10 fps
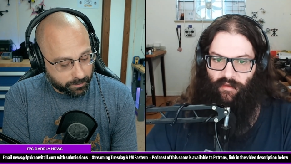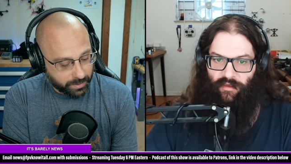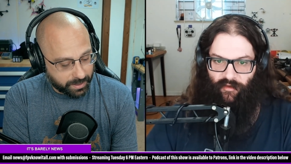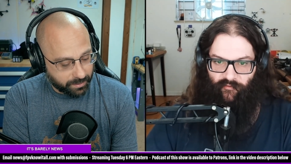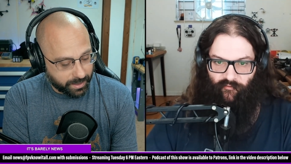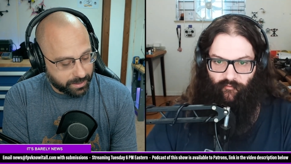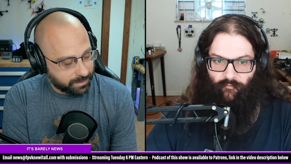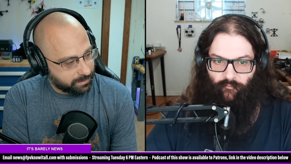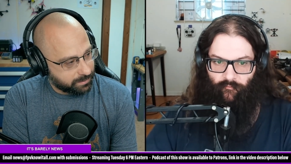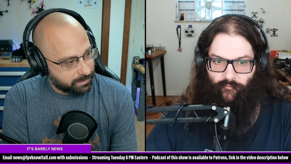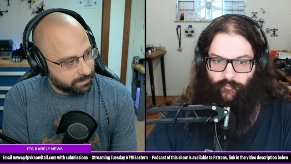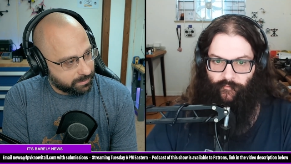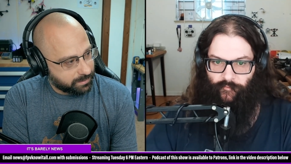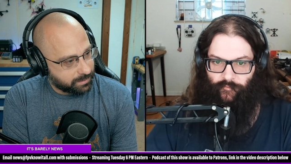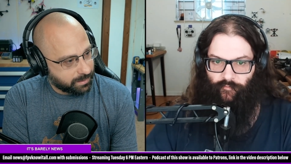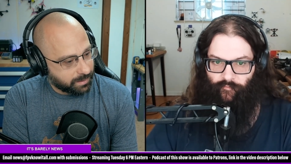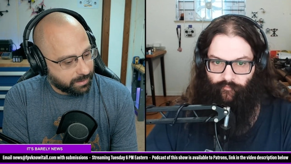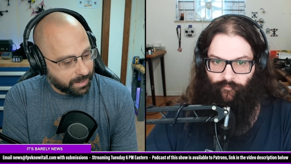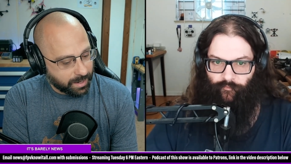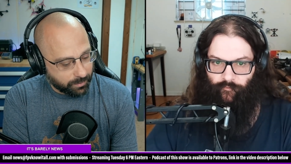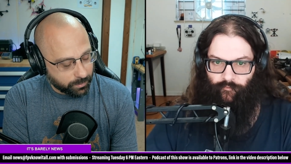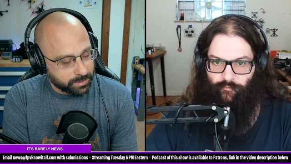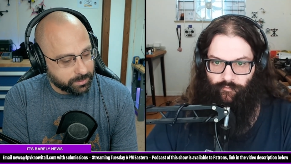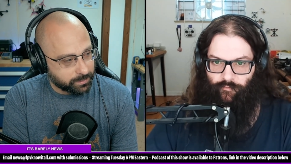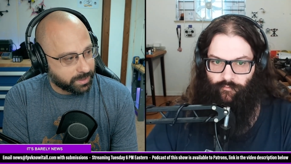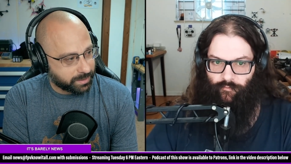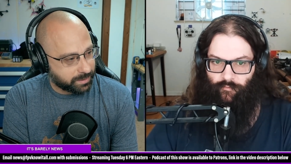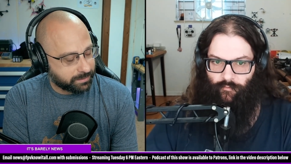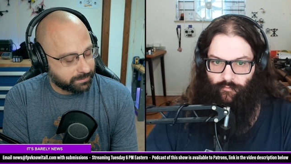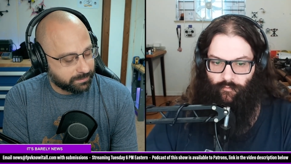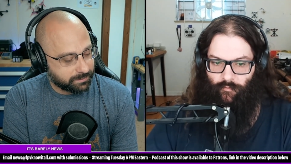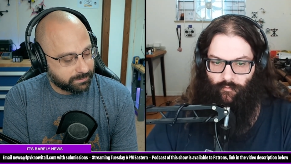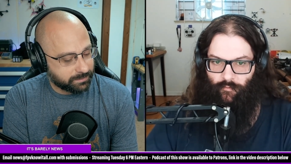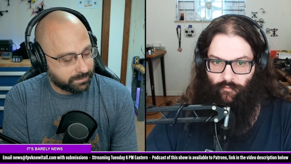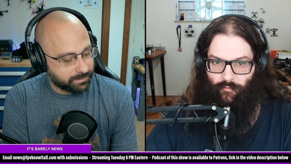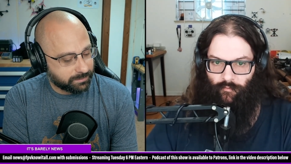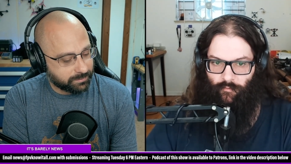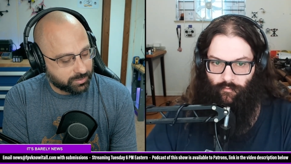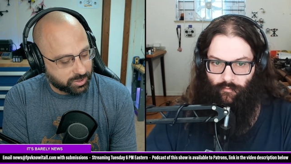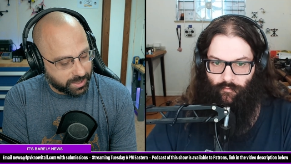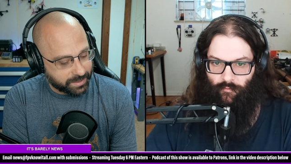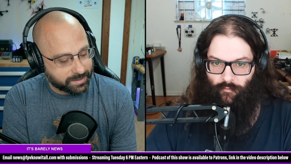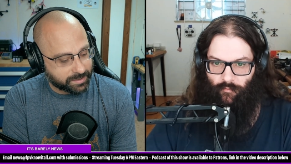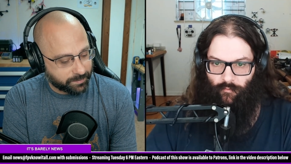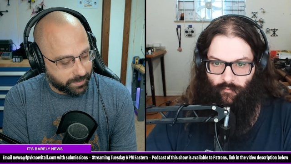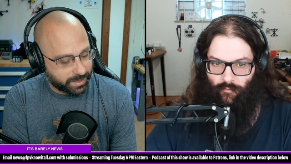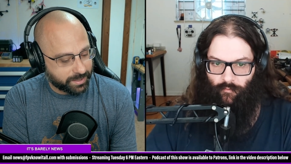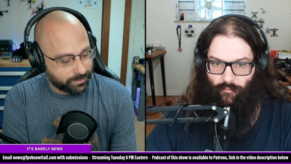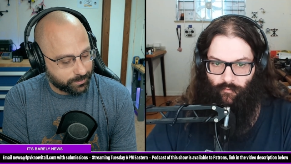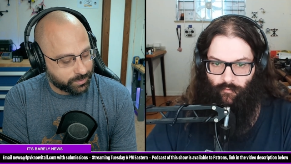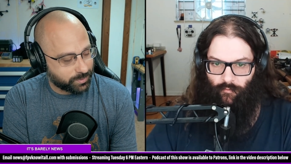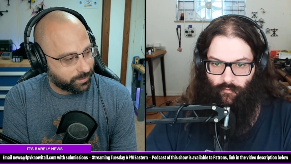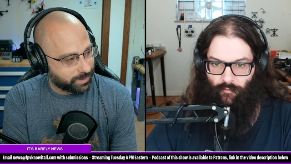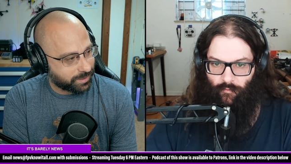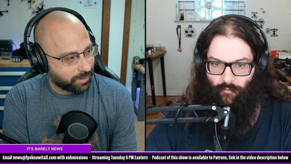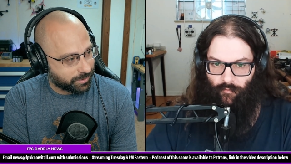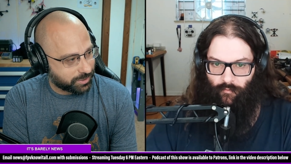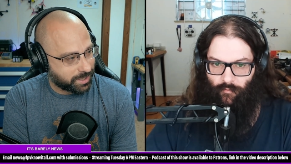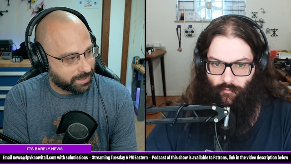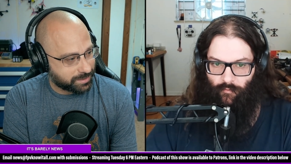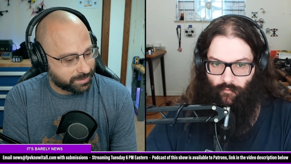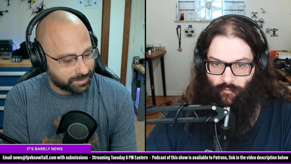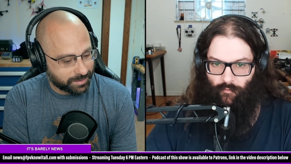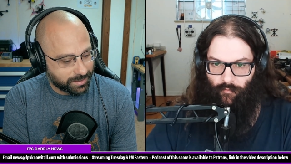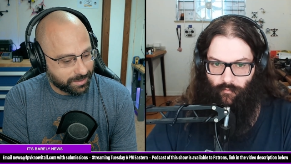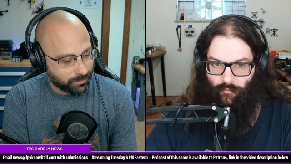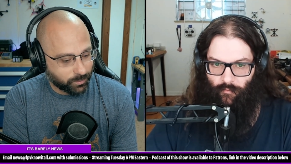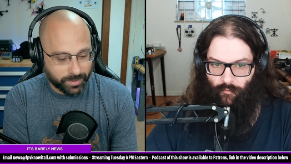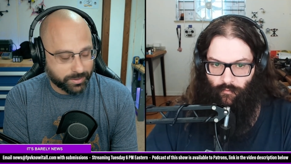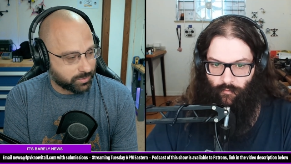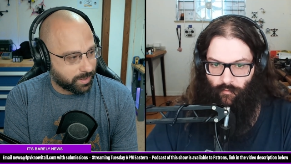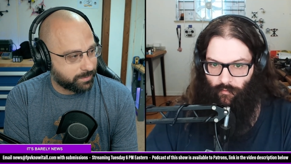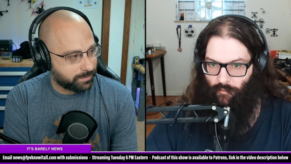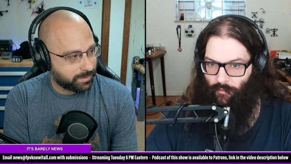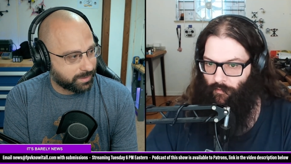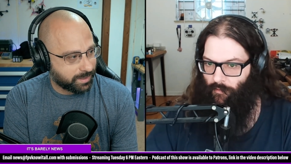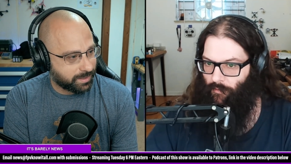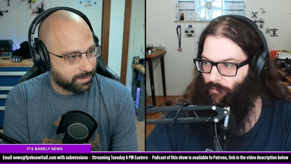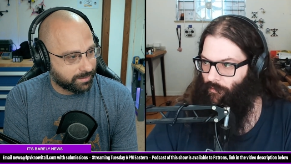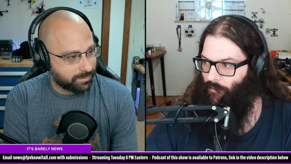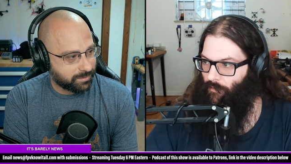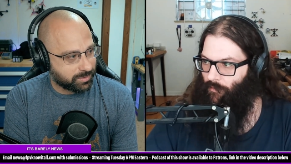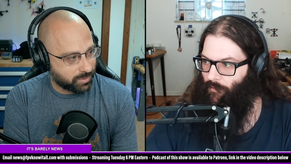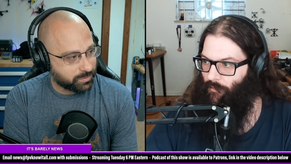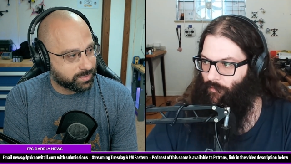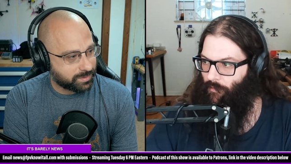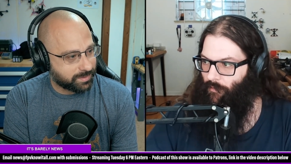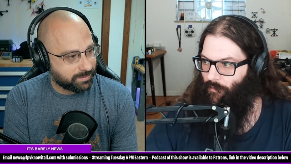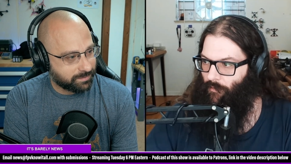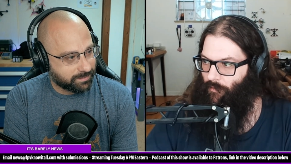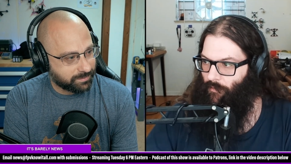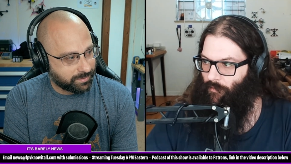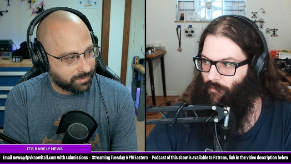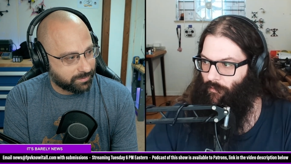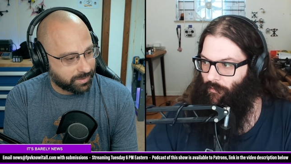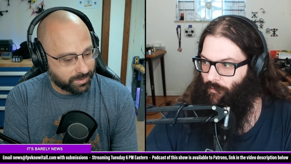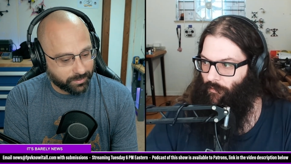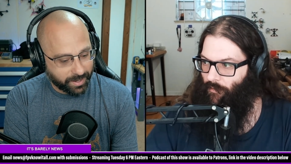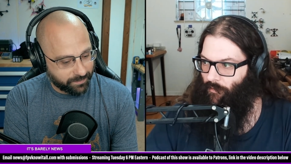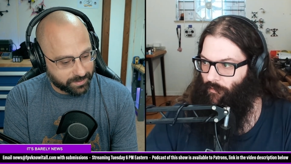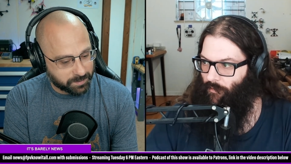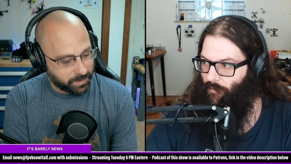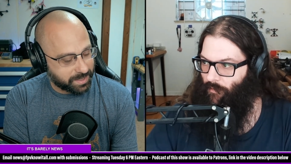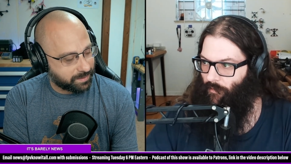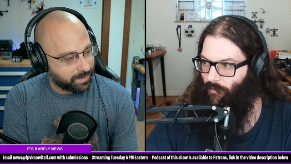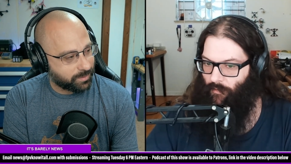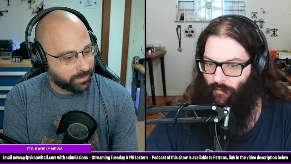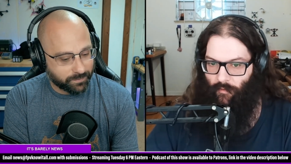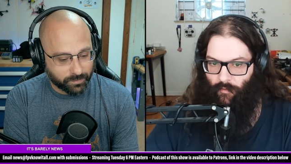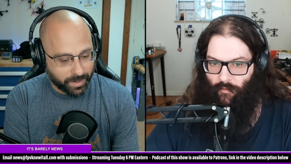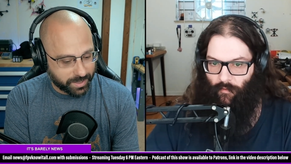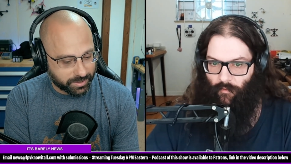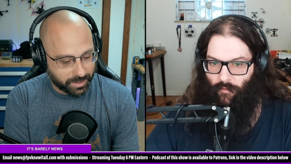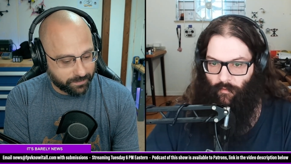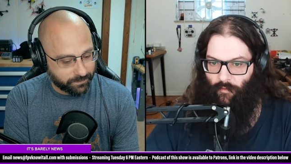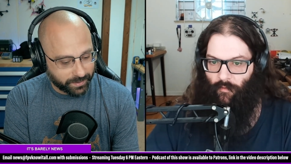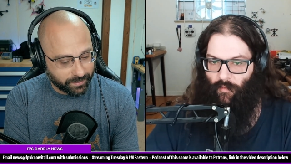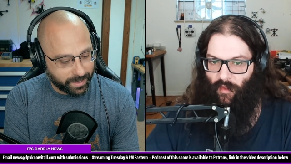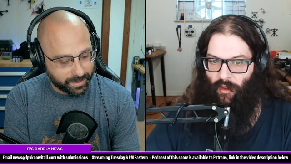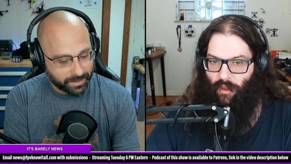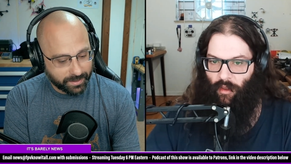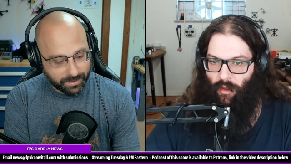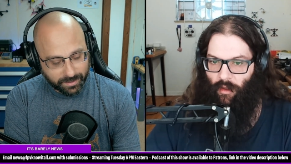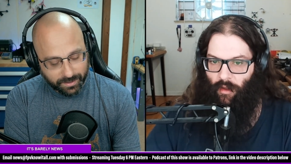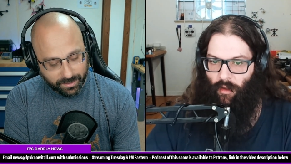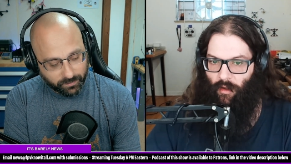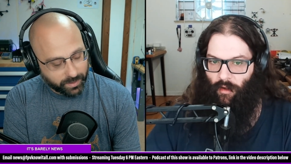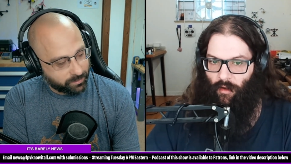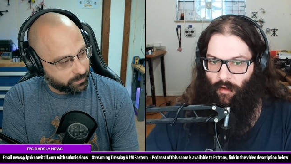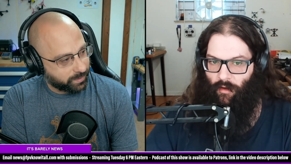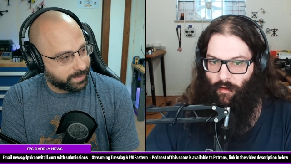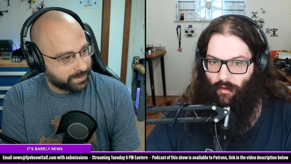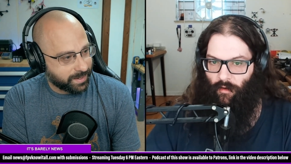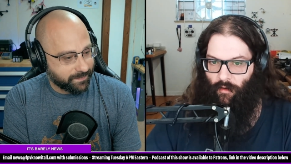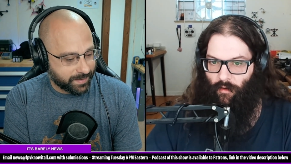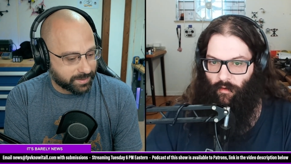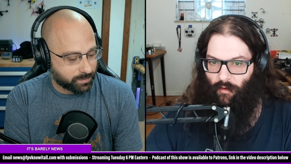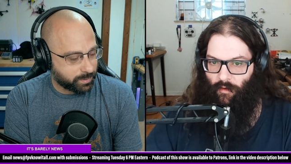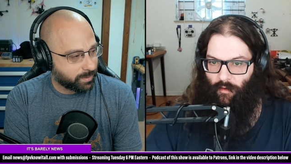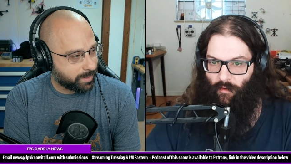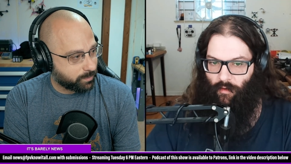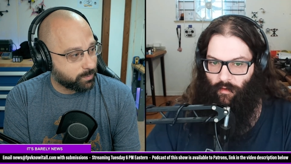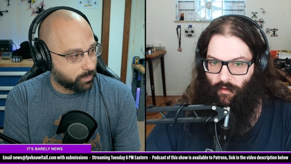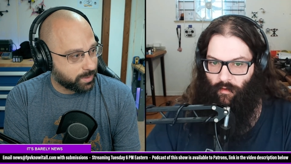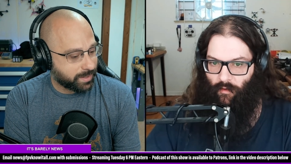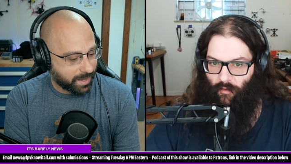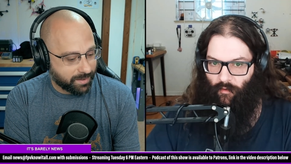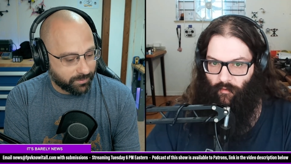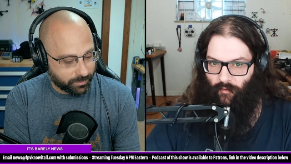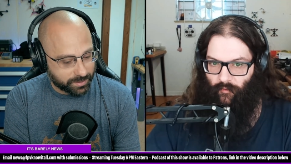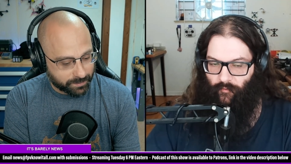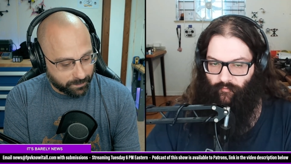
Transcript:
Speaker 1: But yes. like, how are you going to chase somebody who's doing a car chase with a drone? The drones, they don't have the speed and they don't have the range. And I feel like if we had really done this, we like we wouldn't have all these